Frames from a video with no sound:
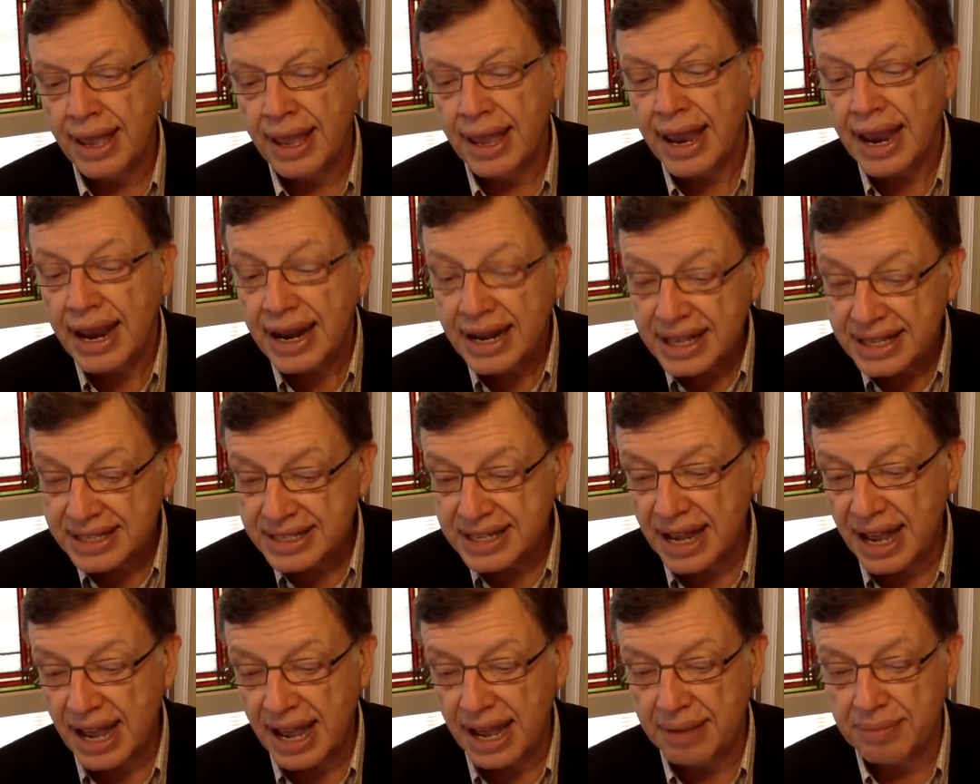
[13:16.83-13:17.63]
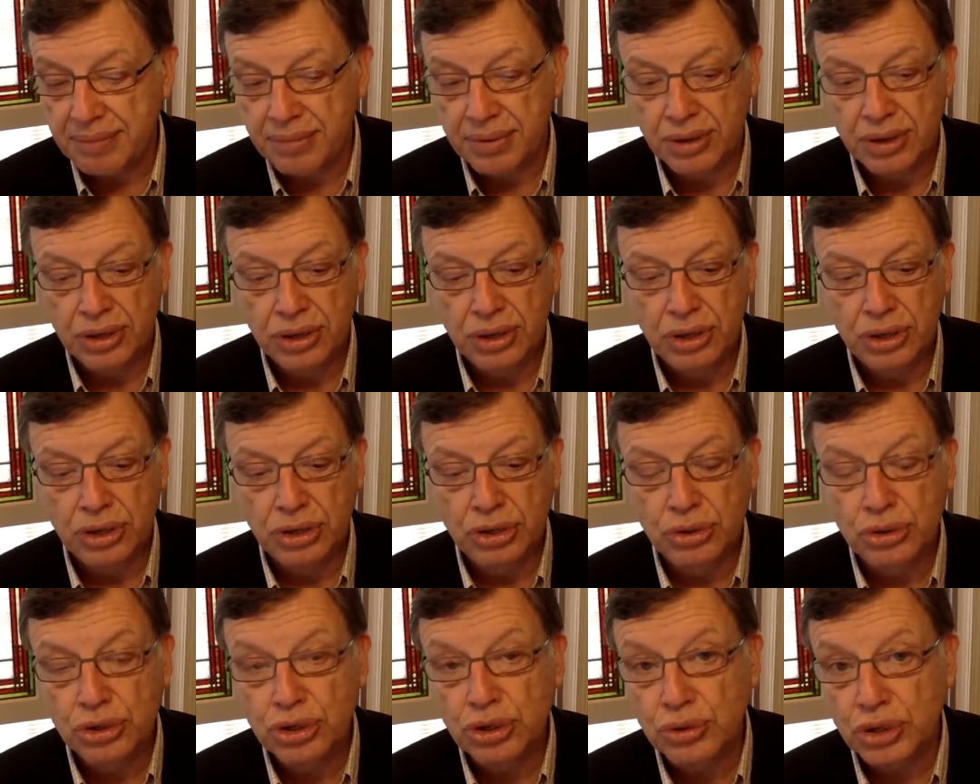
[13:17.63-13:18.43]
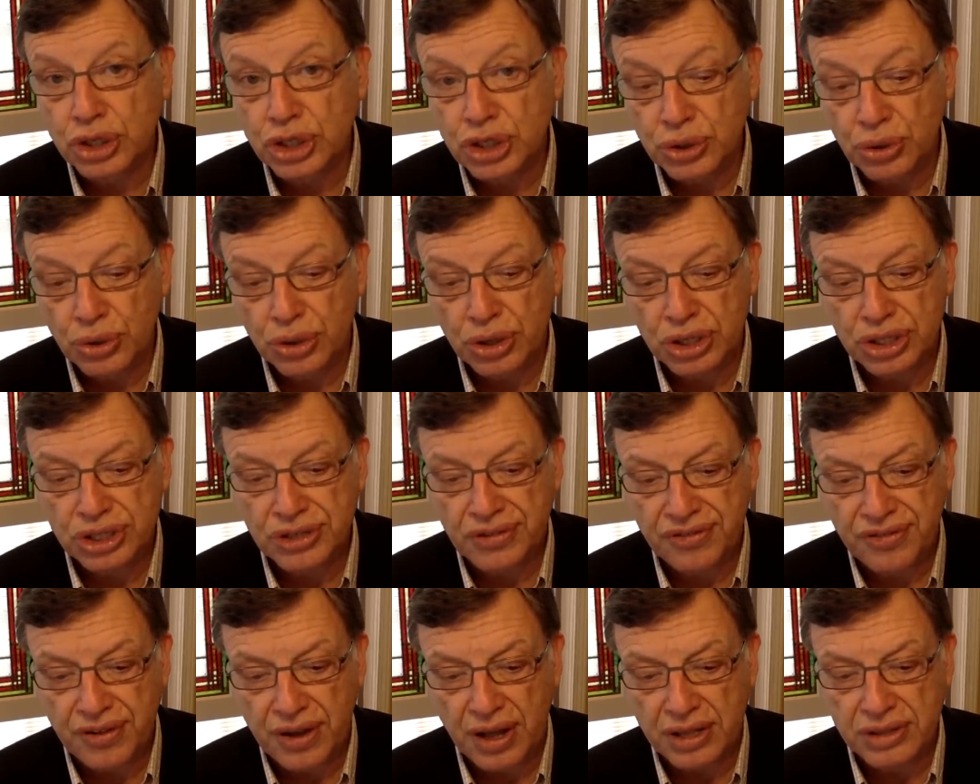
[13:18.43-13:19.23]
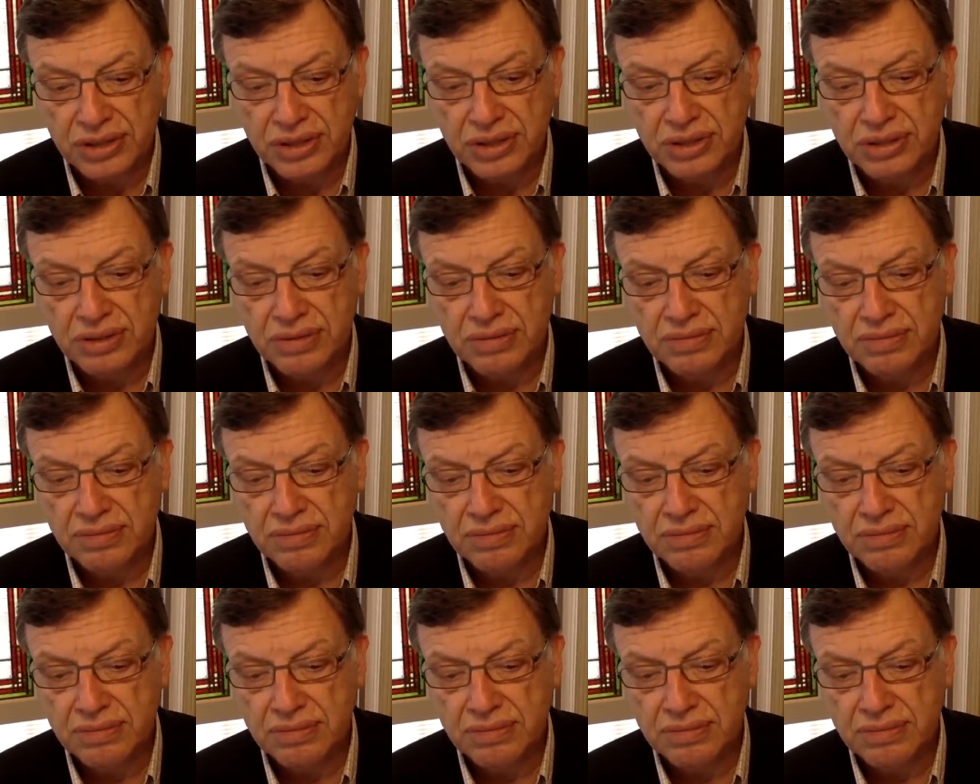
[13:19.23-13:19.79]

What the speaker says: anytime due to a shortage of funds.